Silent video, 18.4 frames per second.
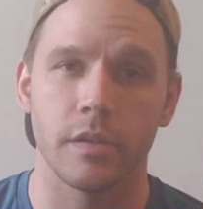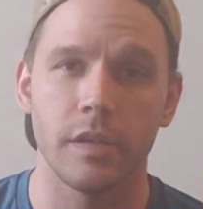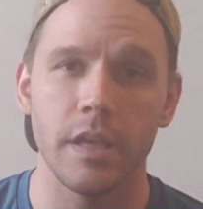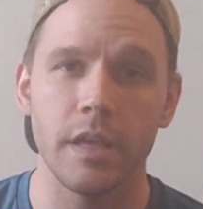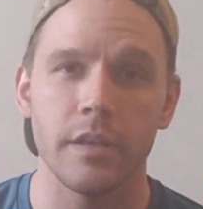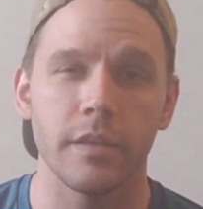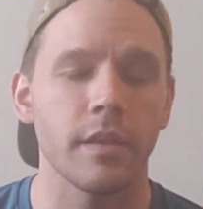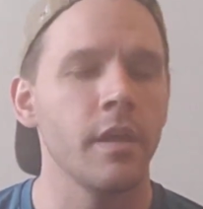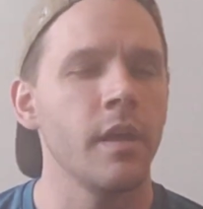
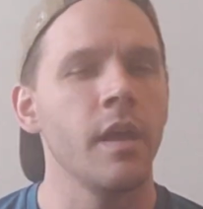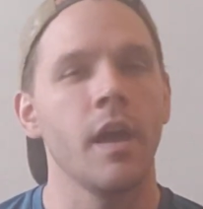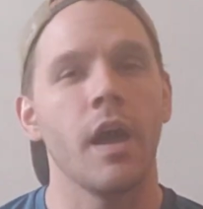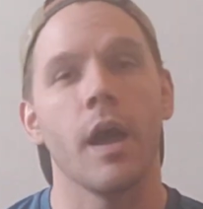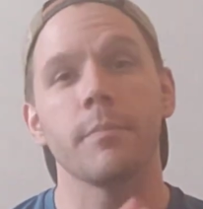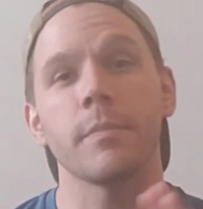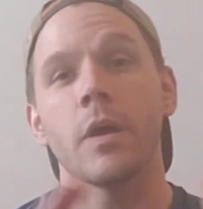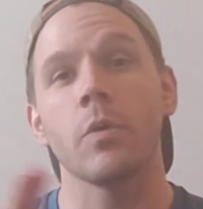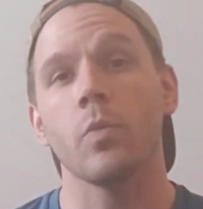length.
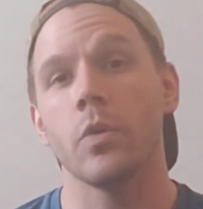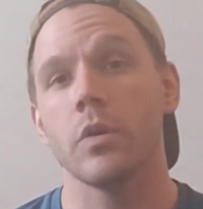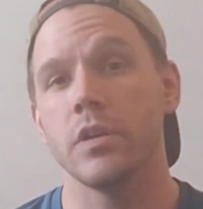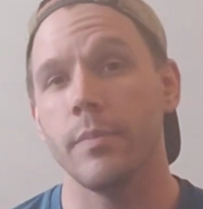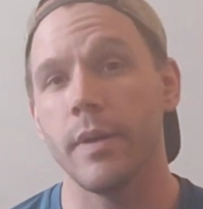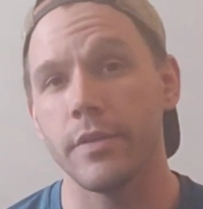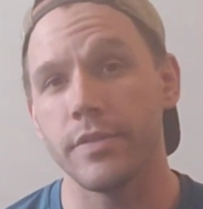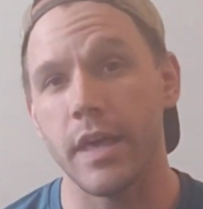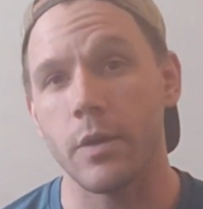I'm not worried
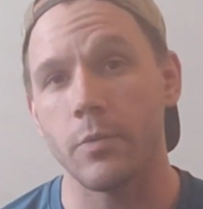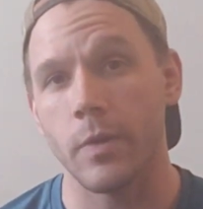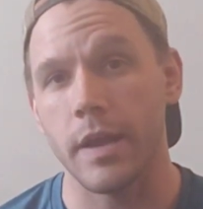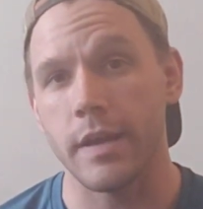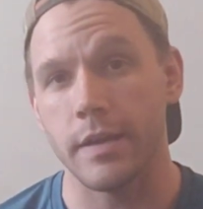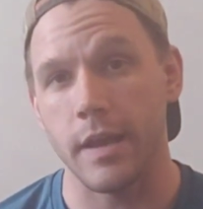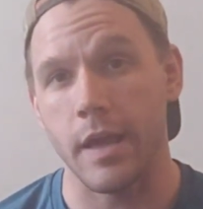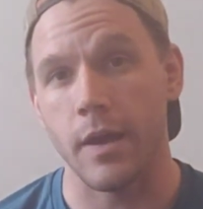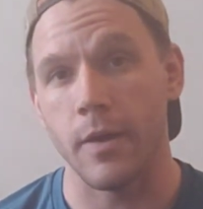about that
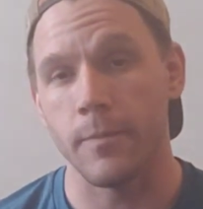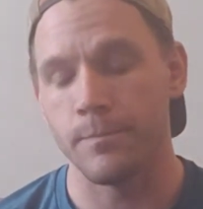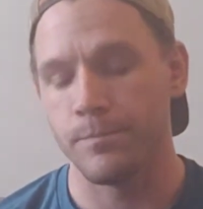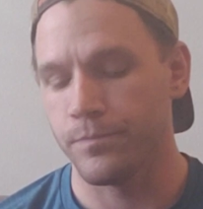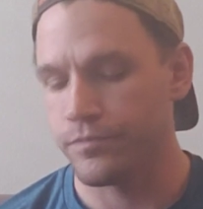right now.